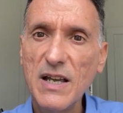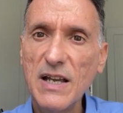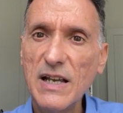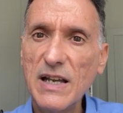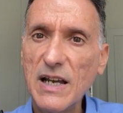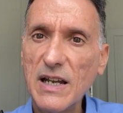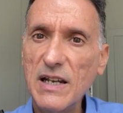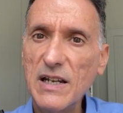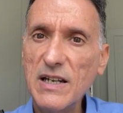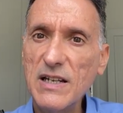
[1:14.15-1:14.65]

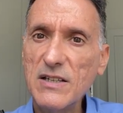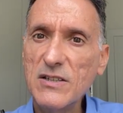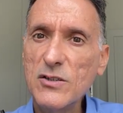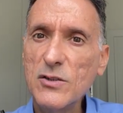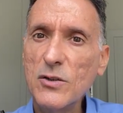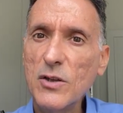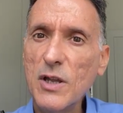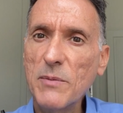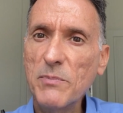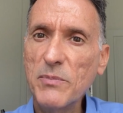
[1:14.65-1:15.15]
can lead
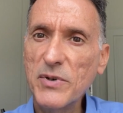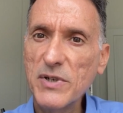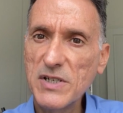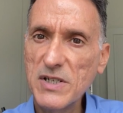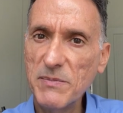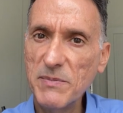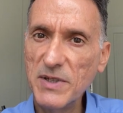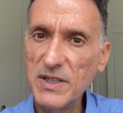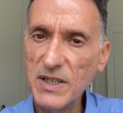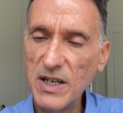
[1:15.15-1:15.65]
to the
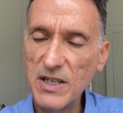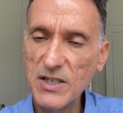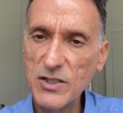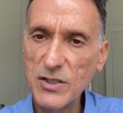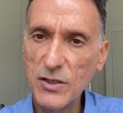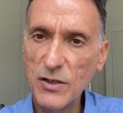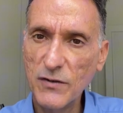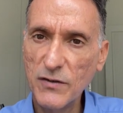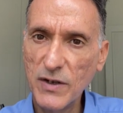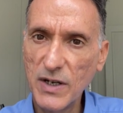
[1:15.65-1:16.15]

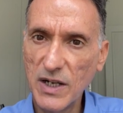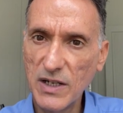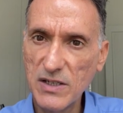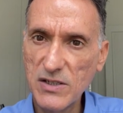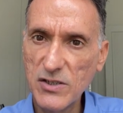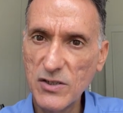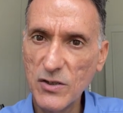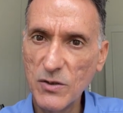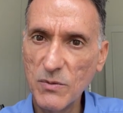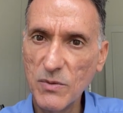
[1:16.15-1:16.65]
precipitation of
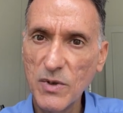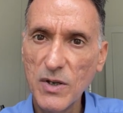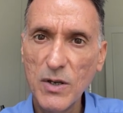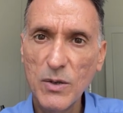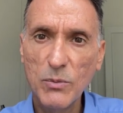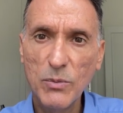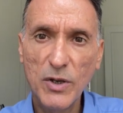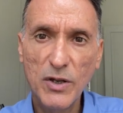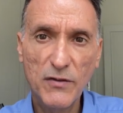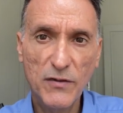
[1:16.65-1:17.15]
calcium
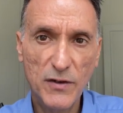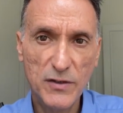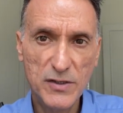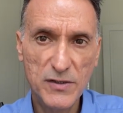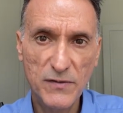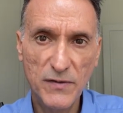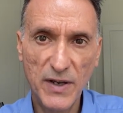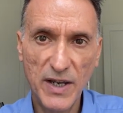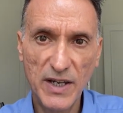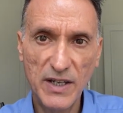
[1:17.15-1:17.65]
with
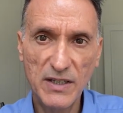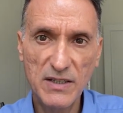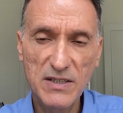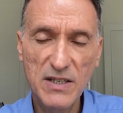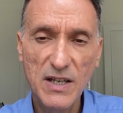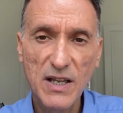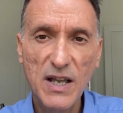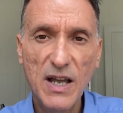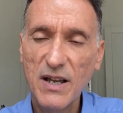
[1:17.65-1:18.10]
phosphate